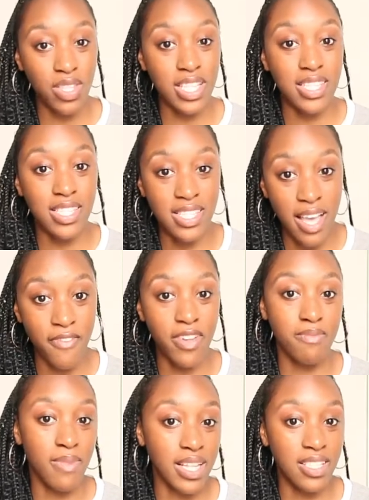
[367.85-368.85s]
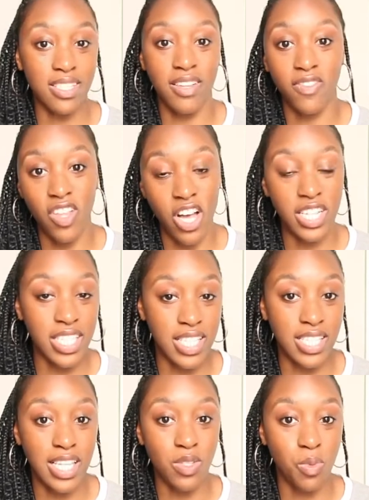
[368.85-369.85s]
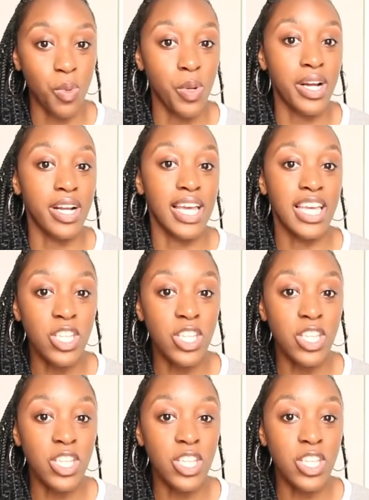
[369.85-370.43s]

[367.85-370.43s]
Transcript: these 7 months of long distance when we're